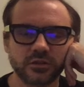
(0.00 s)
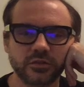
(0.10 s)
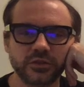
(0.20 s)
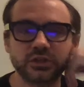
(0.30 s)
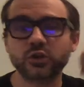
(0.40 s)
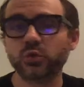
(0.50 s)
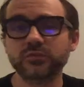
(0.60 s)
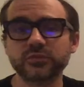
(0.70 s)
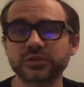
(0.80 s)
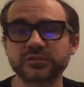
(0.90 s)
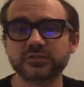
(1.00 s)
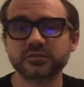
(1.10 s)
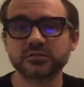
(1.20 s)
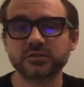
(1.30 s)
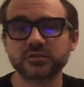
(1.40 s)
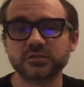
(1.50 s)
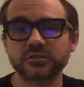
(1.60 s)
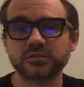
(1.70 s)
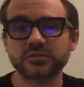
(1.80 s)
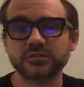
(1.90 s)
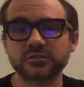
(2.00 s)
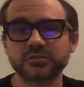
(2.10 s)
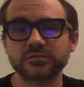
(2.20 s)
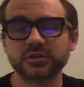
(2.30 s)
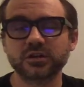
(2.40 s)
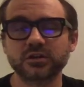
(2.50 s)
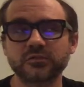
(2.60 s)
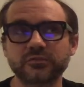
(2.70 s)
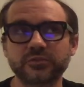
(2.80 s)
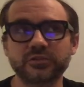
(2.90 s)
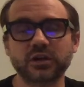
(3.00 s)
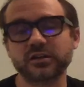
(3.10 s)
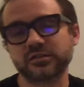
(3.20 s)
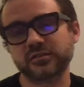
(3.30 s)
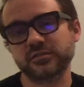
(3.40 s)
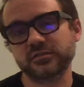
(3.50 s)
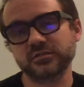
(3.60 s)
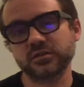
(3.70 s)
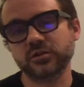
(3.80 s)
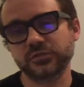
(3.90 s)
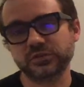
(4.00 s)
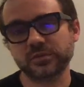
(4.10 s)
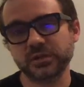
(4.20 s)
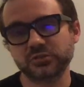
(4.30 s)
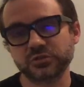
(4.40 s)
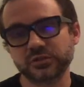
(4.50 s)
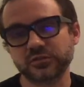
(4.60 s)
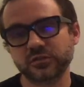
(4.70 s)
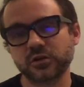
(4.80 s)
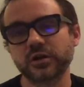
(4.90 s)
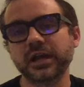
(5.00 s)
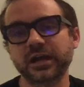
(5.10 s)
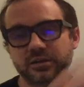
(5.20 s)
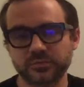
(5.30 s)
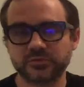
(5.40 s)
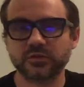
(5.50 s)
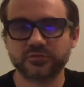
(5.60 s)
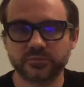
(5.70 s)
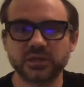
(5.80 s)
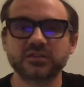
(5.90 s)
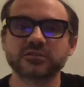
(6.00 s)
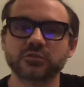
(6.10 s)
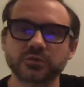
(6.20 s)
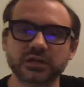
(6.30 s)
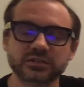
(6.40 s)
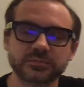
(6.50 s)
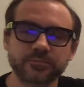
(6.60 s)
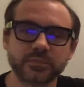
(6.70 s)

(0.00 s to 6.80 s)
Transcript: the equivalent of the dots of the dot matrix are atoms of space, correct?